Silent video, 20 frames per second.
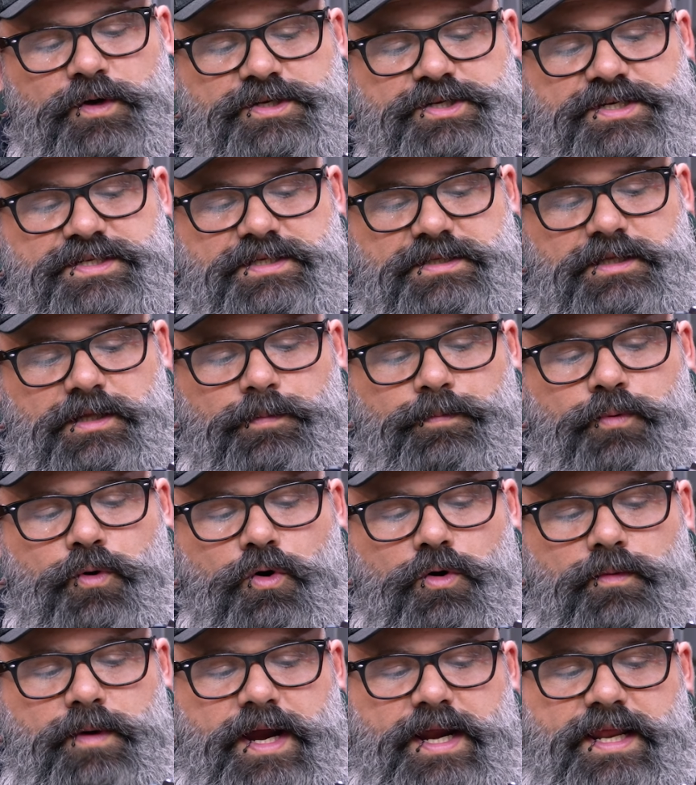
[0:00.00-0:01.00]
which is a little
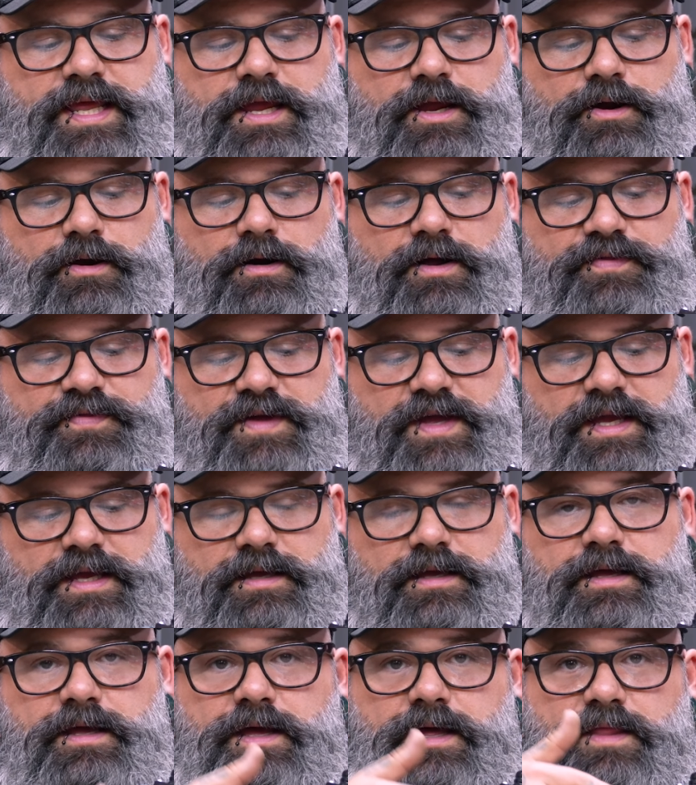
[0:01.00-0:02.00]
port right here, a
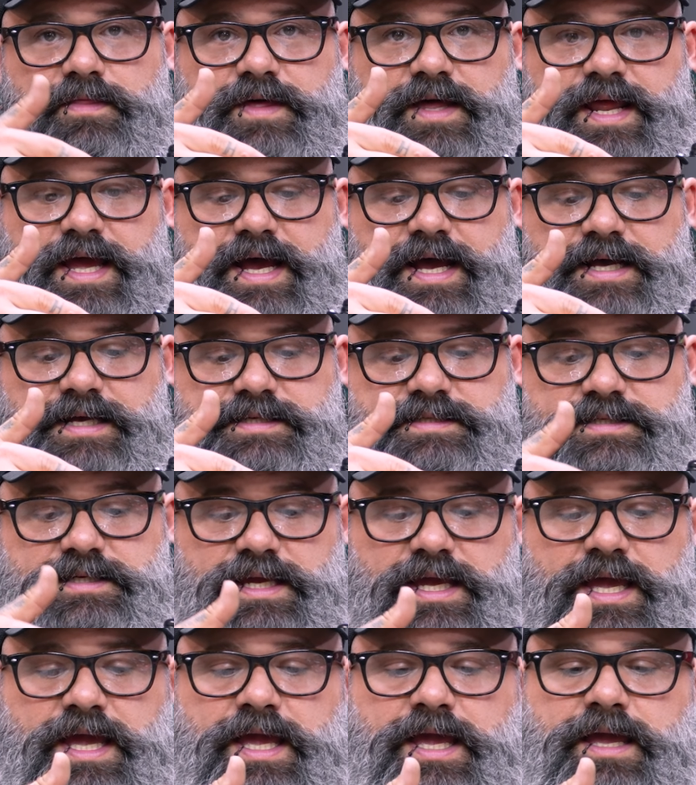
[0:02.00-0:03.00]
thing that
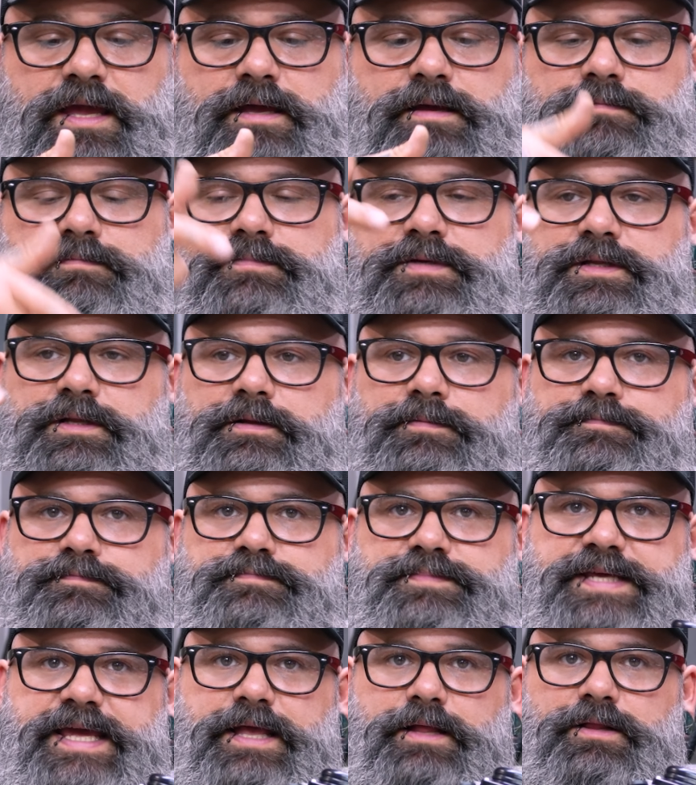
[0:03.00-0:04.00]
has a little
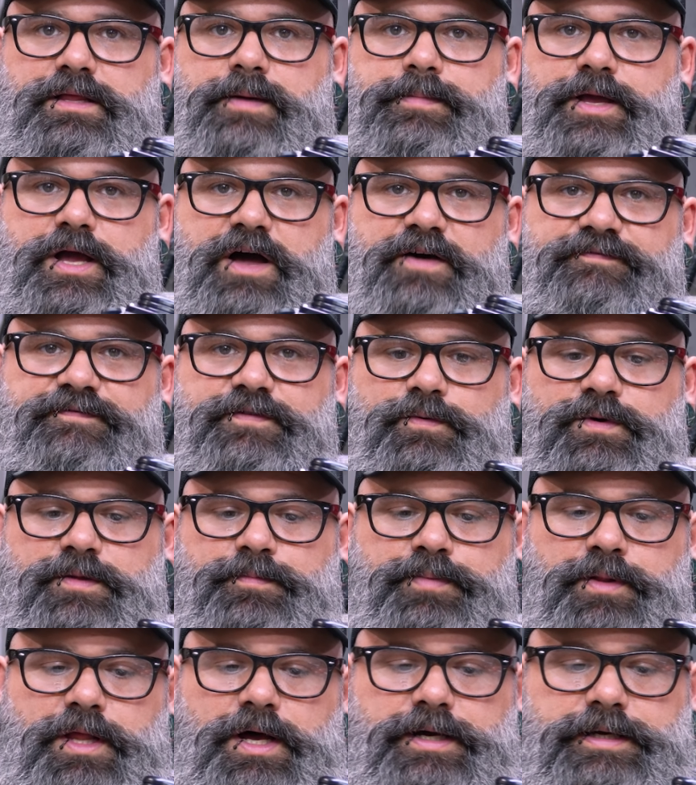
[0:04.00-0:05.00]
tail coming off it with a
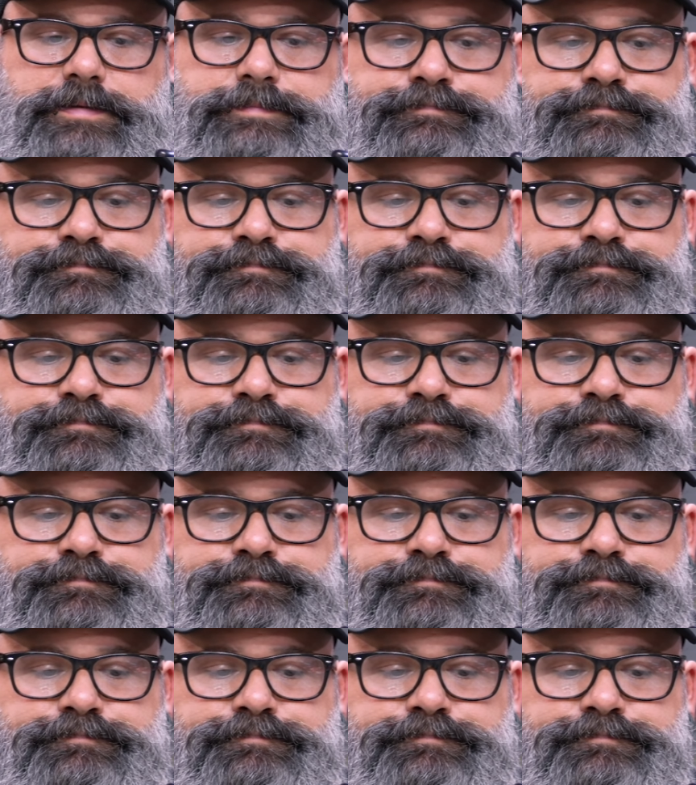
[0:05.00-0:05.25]
plug.